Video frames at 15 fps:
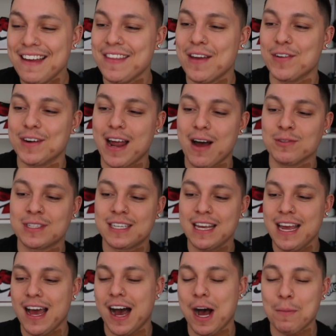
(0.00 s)
They've announced
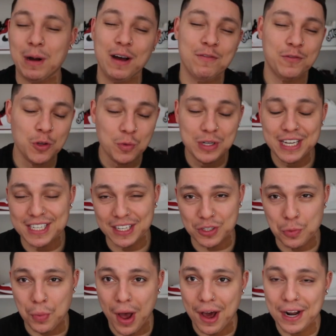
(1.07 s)
um, a few details
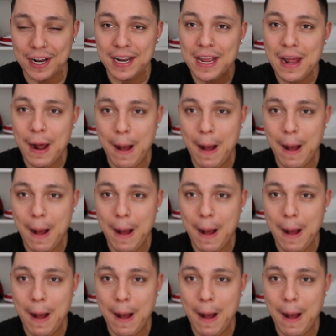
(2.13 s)
about it,